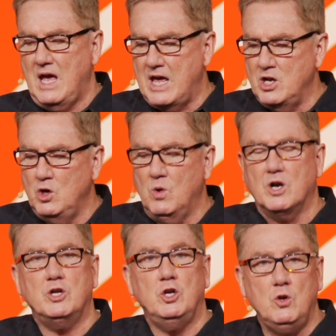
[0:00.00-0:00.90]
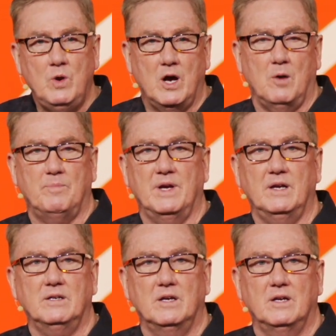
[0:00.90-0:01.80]
And who are you
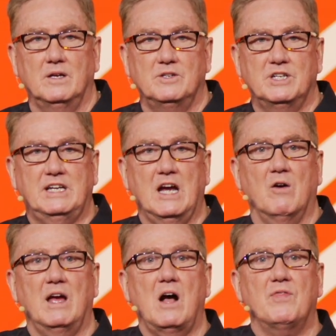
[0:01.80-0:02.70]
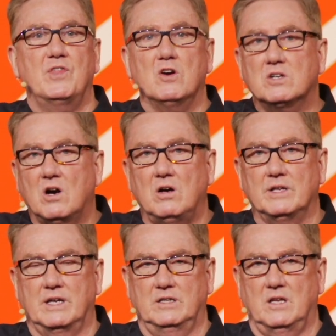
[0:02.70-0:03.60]
helping to carry out their
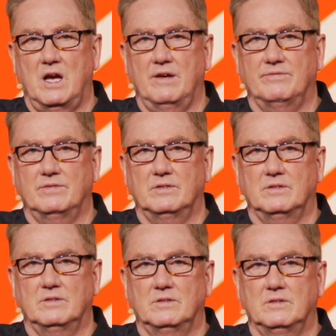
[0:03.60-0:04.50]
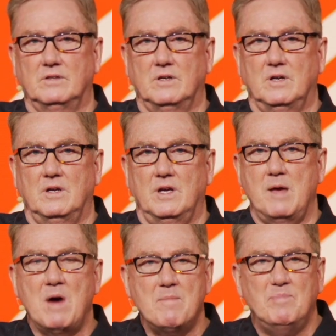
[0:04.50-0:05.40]
calling in life?
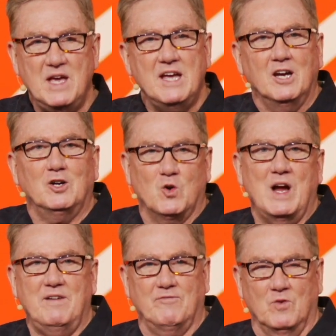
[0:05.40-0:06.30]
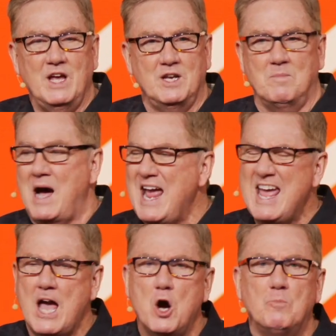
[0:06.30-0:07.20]
Am I being a great friend? Am
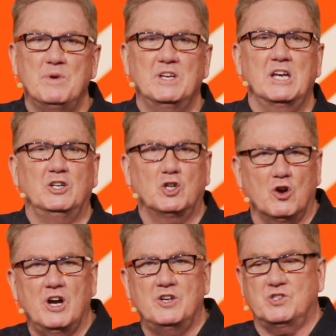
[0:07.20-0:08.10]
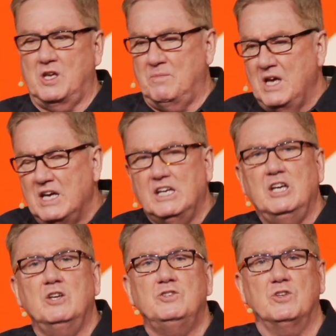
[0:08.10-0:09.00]
I helping encourage them
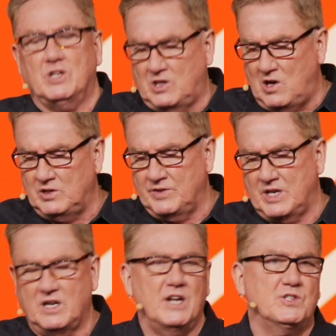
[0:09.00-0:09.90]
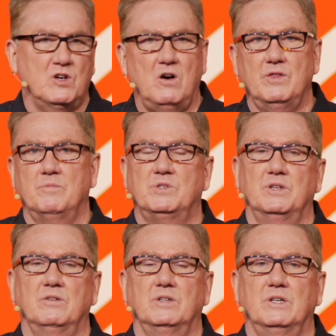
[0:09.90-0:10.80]
into the calling that God's called them to?